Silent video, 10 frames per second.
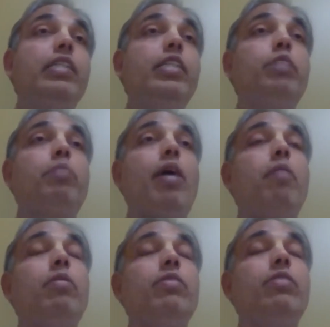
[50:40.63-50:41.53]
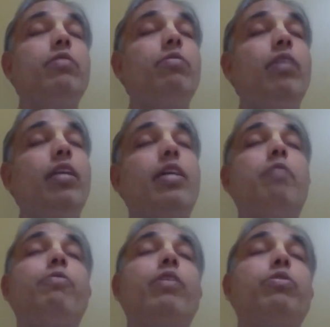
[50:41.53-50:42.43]
These problems will
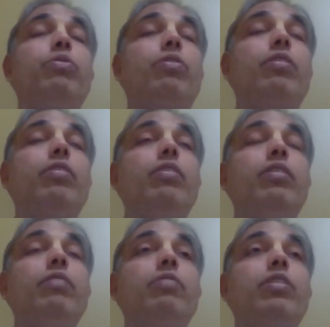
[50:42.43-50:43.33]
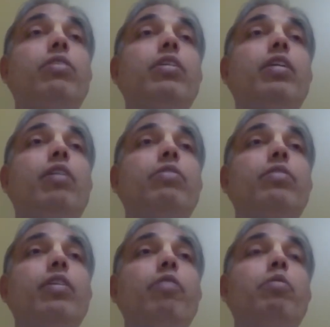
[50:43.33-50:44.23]
come for sure, without a
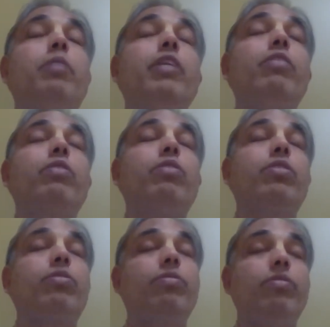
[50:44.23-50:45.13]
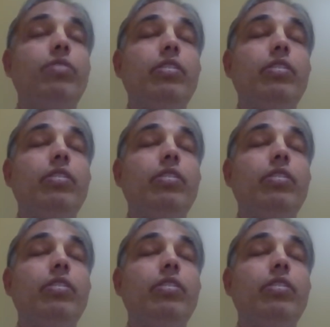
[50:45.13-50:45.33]
doubt. Everybody will go through.